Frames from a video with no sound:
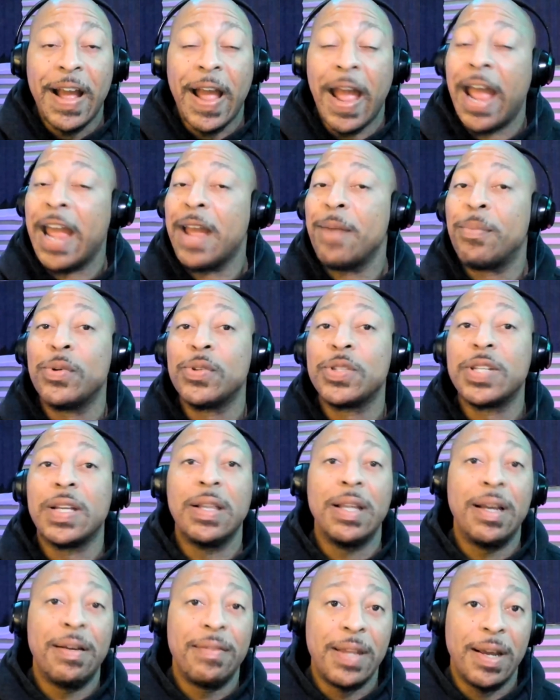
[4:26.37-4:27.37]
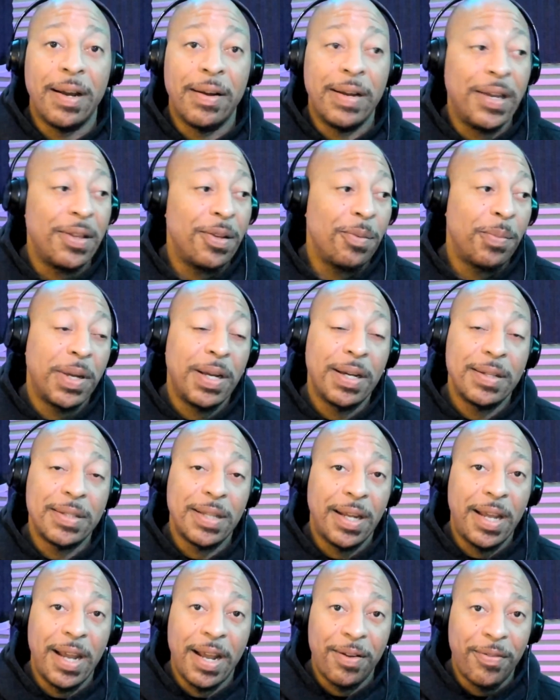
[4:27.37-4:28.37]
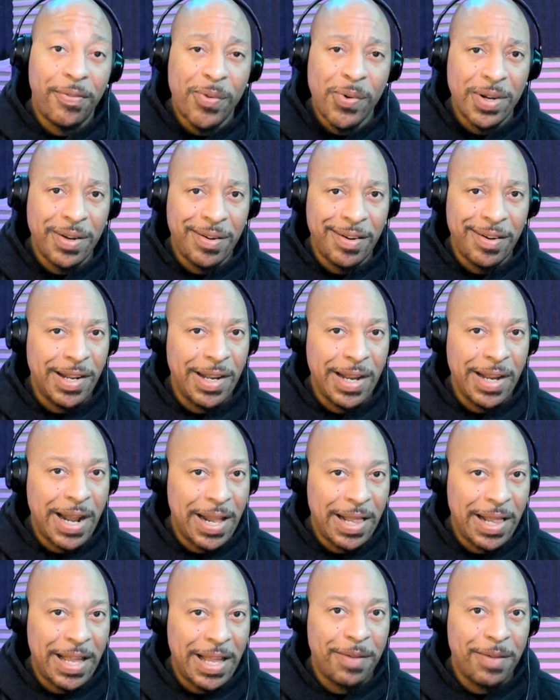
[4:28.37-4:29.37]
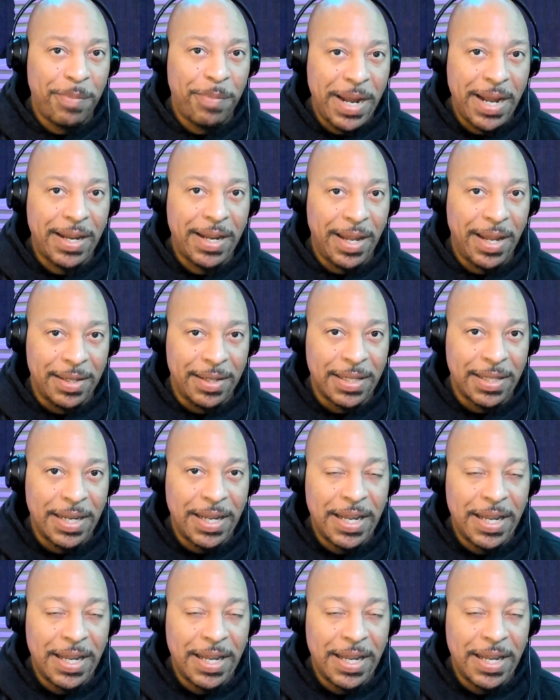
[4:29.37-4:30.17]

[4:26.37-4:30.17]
able to live there, either because they can't afford it or not allowed back in.